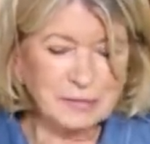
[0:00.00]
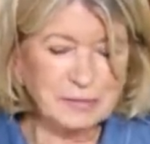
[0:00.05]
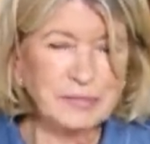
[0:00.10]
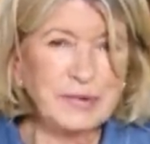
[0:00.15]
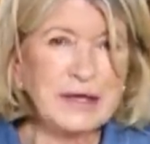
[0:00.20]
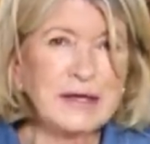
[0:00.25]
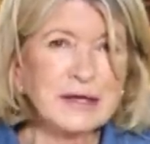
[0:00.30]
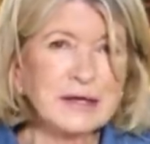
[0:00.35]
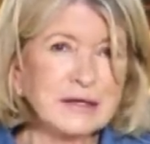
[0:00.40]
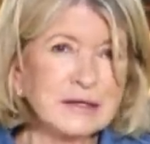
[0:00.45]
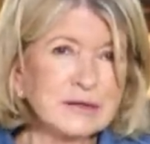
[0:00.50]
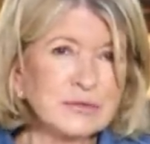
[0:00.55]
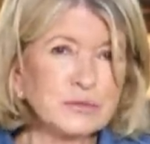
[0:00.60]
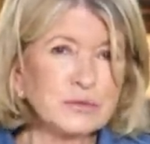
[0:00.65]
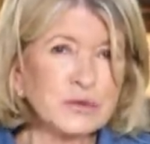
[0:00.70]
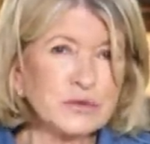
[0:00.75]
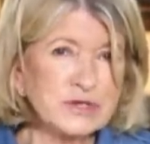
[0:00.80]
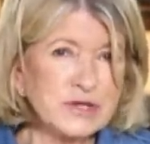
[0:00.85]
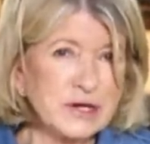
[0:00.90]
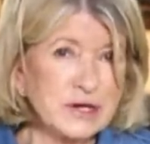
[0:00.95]
Bake,
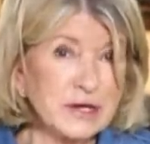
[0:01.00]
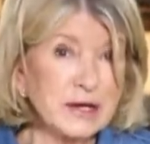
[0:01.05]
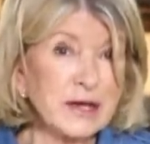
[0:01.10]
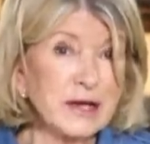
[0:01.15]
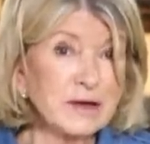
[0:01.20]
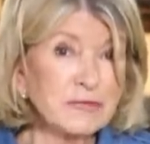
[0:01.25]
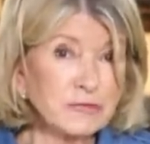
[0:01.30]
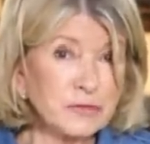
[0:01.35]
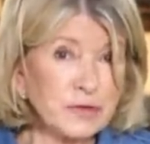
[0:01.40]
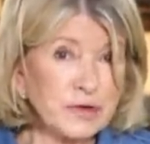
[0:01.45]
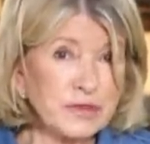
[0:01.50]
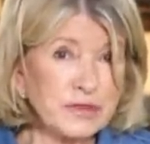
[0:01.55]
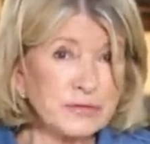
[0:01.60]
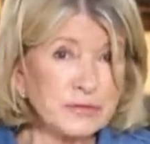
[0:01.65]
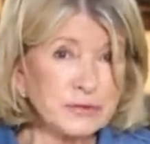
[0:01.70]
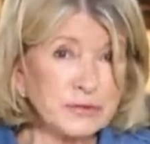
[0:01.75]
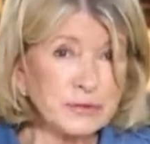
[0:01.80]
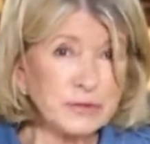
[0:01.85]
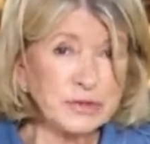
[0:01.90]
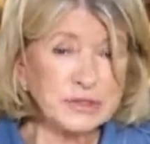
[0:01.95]
rotating halfway
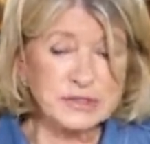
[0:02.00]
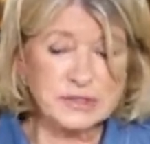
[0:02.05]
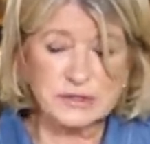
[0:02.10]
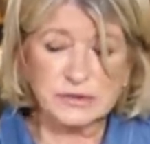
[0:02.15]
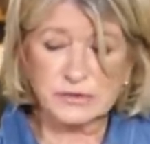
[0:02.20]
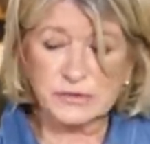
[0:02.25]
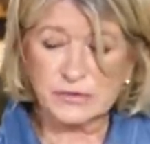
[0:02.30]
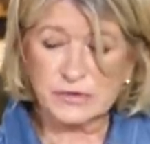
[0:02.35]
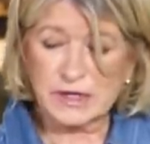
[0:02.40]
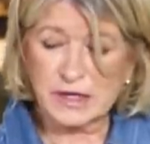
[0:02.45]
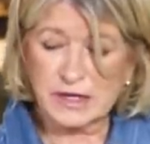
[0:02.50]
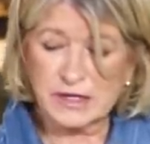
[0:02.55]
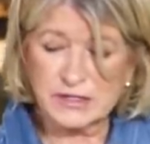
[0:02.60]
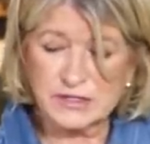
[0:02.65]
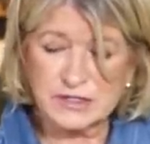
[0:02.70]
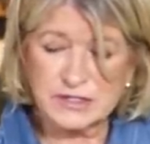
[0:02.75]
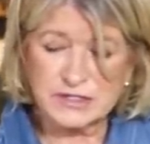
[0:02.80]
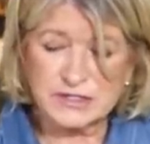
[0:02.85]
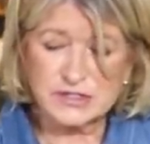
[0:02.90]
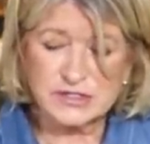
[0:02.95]
through until the
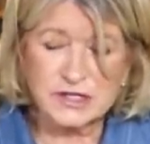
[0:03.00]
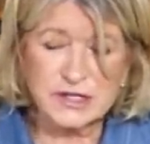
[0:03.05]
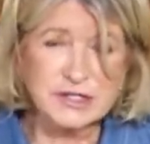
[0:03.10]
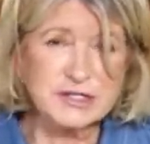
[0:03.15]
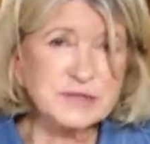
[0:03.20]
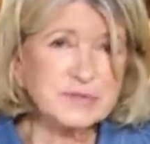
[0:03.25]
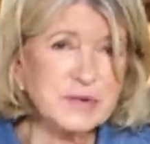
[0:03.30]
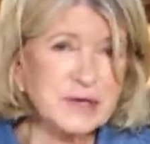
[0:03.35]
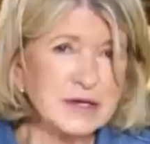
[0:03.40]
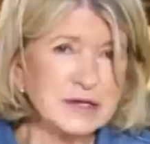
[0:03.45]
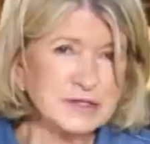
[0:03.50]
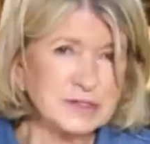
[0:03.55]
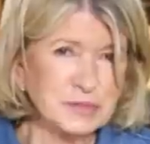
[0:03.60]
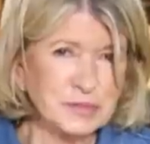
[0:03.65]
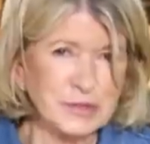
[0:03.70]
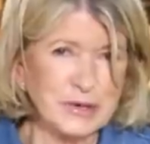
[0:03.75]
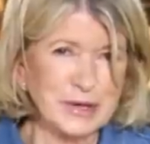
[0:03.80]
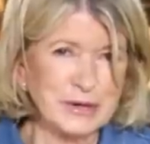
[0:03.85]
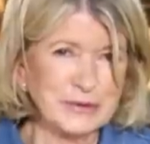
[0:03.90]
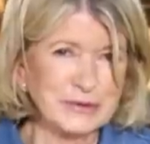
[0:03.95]
edges just begin
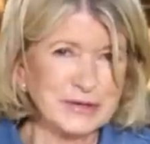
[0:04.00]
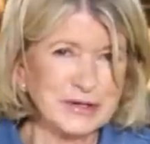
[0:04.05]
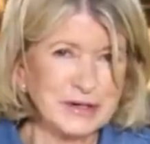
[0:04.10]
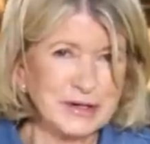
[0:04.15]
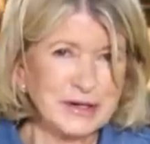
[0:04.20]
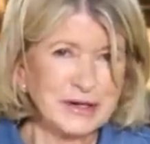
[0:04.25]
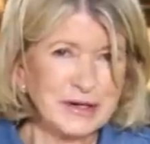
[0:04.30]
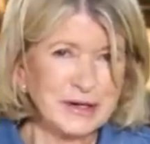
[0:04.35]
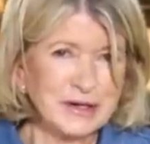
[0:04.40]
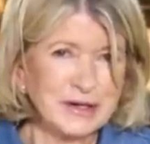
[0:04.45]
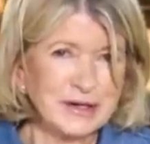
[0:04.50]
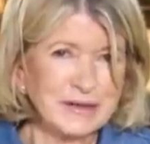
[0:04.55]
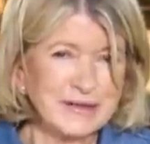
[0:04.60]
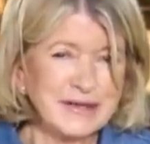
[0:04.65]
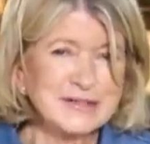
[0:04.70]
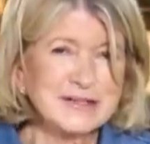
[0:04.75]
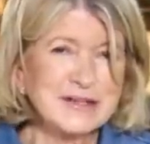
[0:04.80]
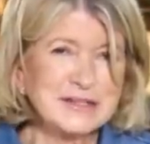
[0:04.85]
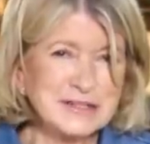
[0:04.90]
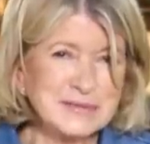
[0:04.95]
to brown.
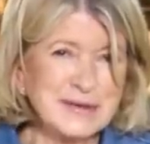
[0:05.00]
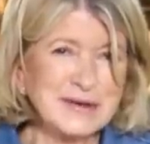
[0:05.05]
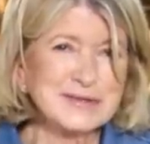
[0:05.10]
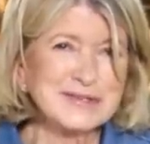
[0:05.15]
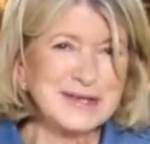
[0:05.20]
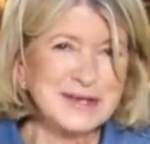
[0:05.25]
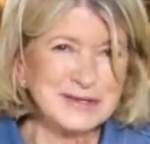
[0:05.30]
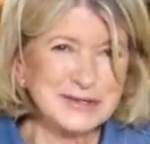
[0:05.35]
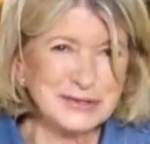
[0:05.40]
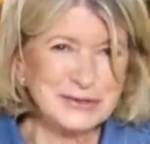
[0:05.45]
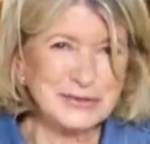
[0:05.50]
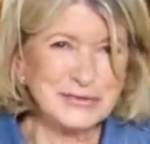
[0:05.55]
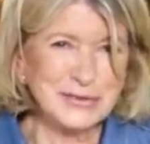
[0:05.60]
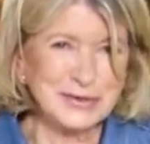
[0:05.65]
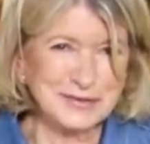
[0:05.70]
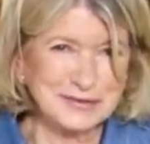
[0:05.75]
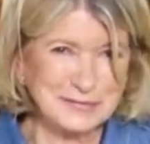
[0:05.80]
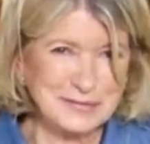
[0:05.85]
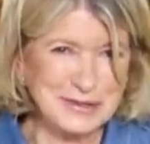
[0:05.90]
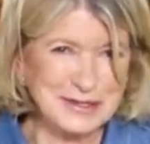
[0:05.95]
That takes about ten to
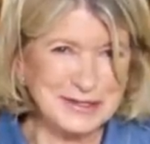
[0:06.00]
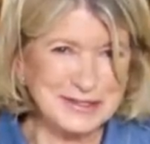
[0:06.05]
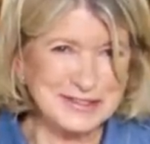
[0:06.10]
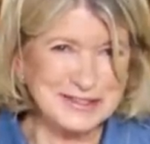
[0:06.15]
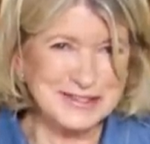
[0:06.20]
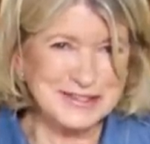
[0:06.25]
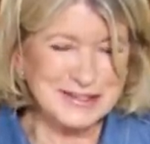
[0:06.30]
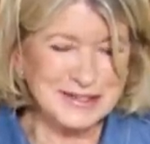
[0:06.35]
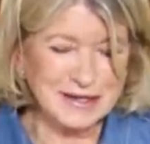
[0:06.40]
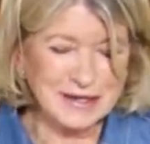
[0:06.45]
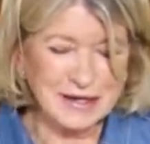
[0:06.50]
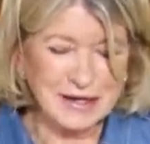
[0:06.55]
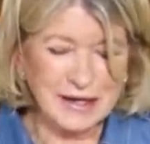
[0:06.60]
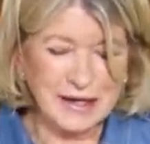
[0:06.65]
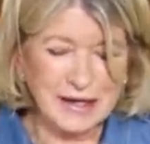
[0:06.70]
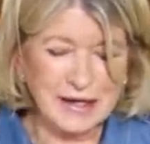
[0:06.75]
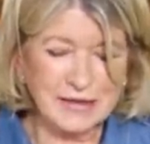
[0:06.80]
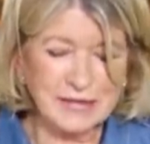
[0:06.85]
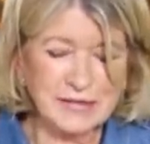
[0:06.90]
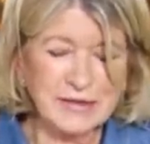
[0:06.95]
twelve minutes.
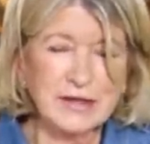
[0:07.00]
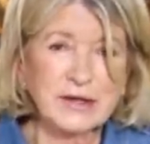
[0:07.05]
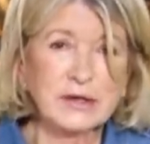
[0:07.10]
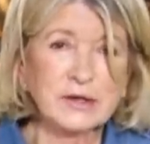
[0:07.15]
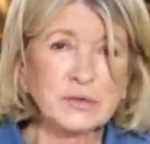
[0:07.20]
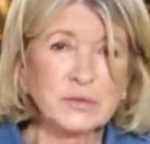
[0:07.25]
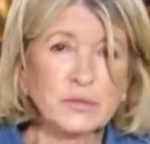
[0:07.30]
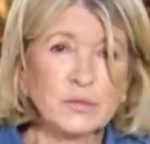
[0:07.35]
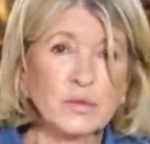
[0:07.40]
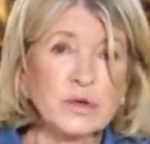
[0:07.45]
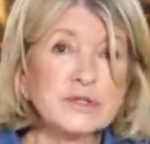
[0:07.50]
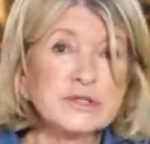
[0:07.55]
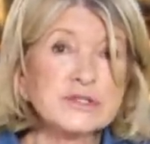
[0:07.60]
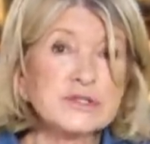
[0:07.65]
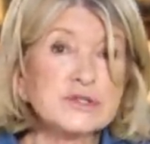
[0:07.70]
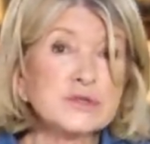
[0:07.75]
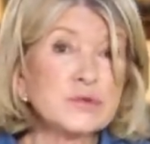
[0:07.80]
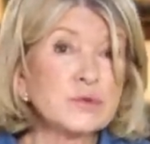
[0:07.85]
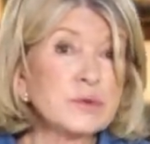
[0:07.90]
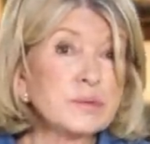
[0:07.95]
And then
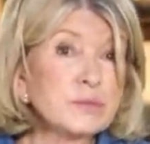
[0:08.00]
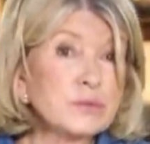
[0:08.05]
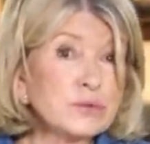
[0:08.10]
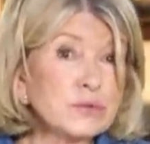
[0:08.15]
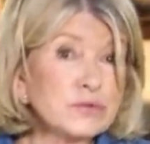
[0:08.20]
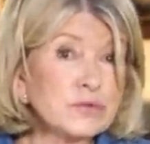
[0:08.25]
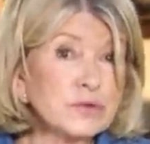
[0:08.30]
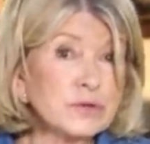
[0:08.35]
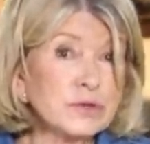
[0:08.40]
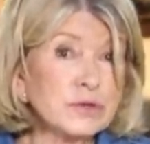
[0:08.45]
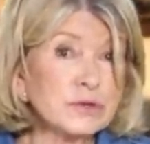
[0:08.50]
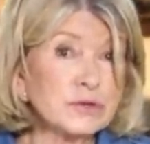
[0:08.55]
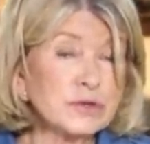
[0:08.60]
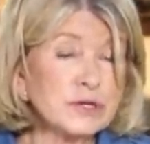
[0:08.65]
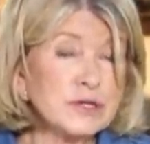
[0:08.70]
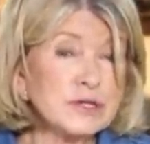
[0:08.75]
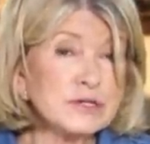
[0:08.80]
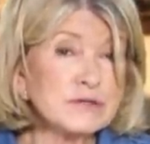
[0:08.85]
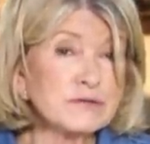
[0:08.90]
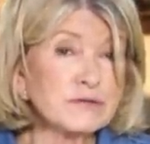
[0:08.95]
once you remove the
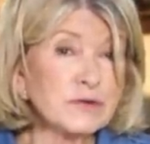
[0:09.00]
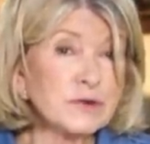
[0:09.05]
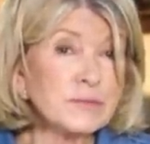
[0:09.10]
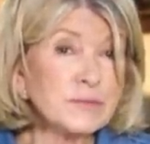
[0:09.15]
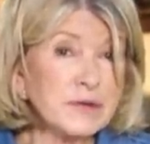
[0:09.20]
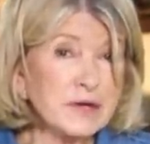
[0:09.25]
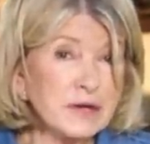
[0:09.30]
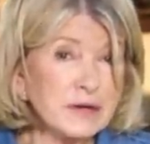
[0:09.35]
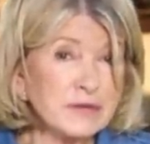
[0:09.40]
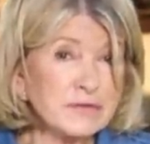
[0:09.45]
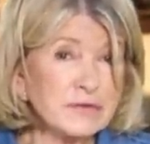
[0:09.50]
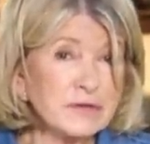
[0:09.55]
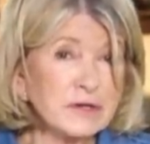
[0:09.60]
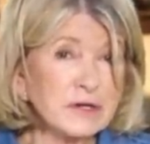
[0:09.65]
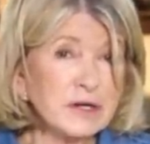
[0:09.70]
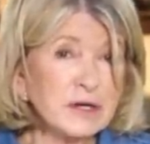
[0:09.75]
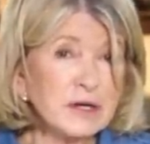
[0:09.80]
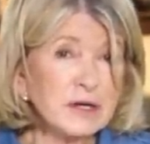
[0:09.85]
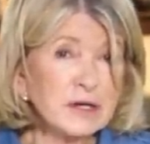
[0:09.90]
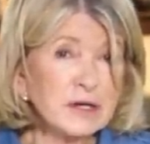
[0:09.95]
cookies from the oven,